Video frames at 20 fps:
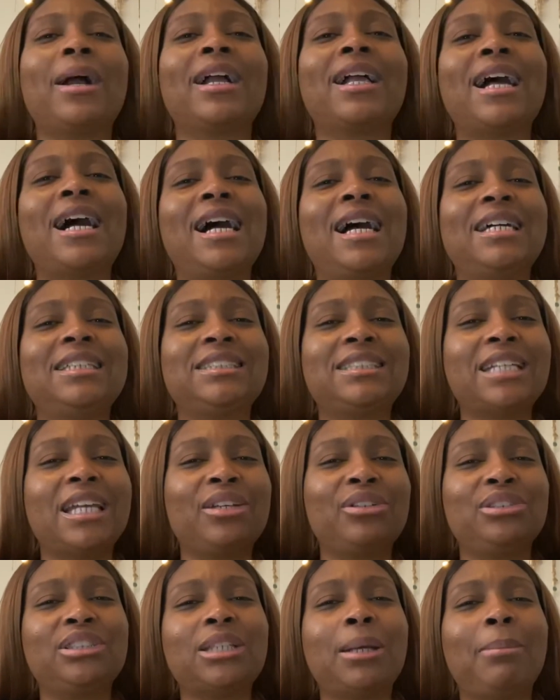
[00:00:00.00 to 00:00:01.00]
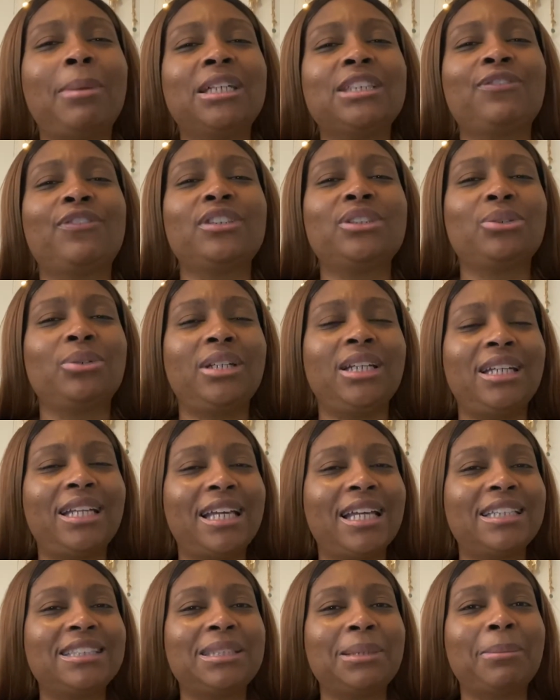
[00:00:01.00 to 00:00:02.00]
guys, thank you so much for tuning
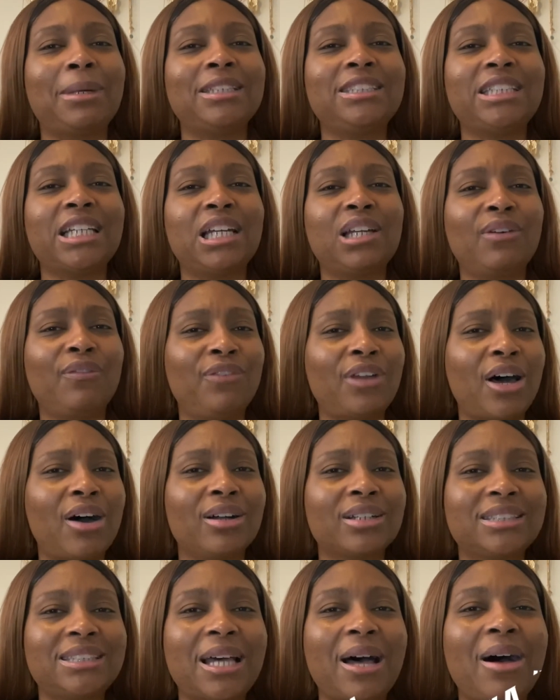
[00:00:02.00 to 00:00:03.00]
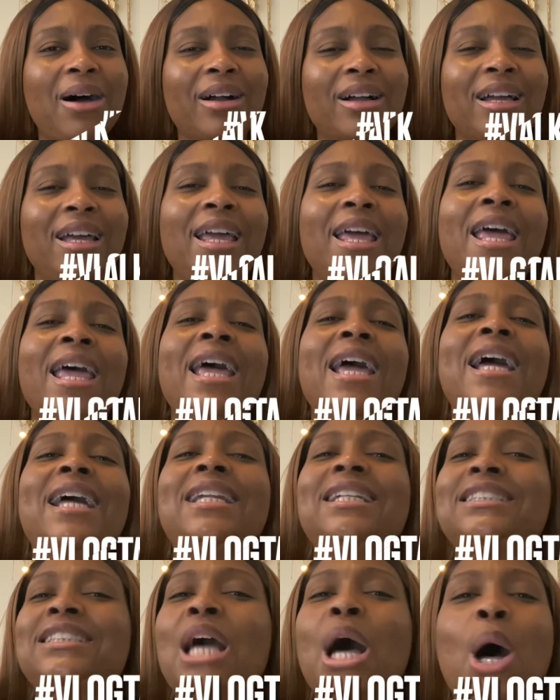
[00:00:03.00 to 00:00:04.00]
in to my channel, Vlog Talk. And
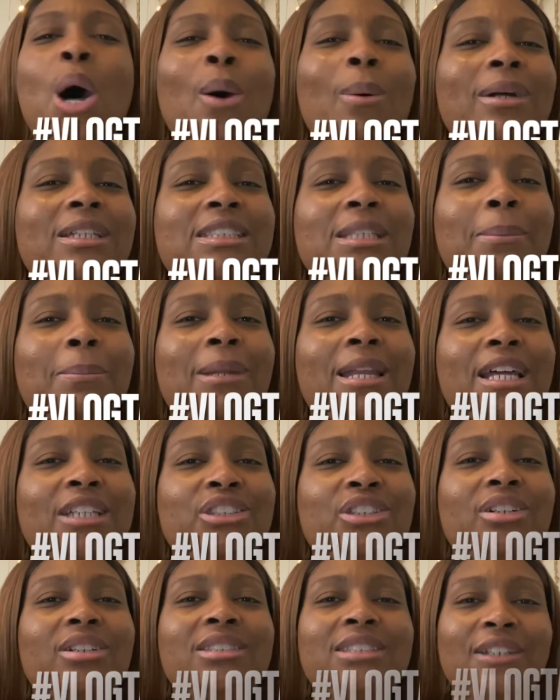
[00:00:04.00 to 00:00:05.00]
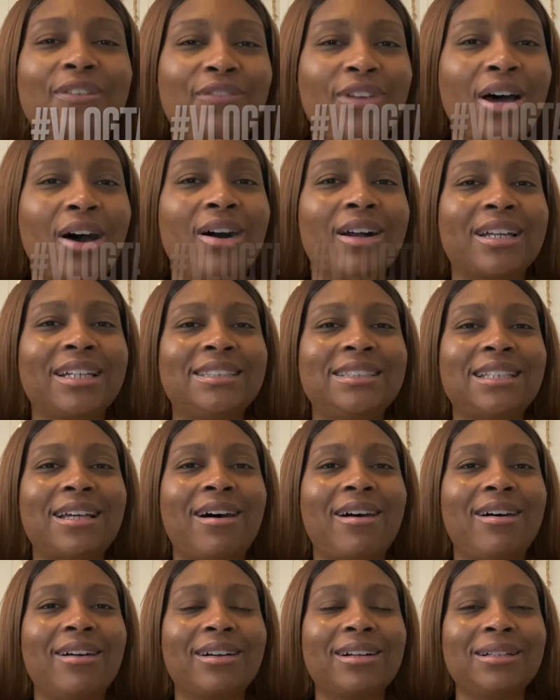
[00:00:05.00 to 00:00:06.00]
it's always a pleasure to vlog and
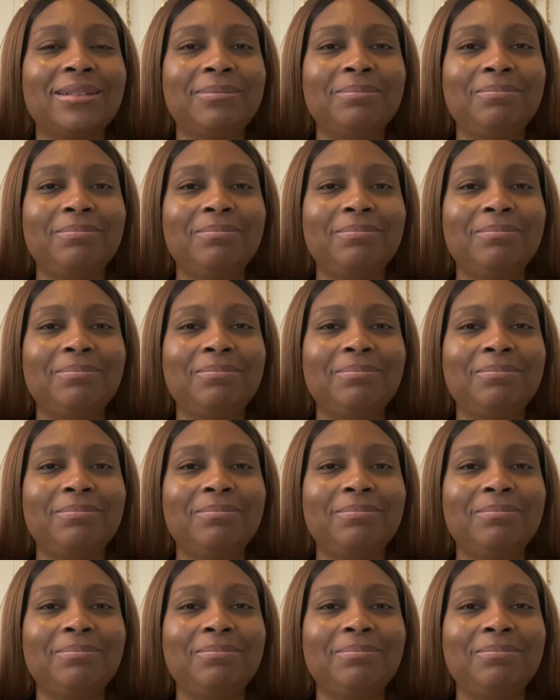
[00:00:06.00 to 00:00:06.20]
talk.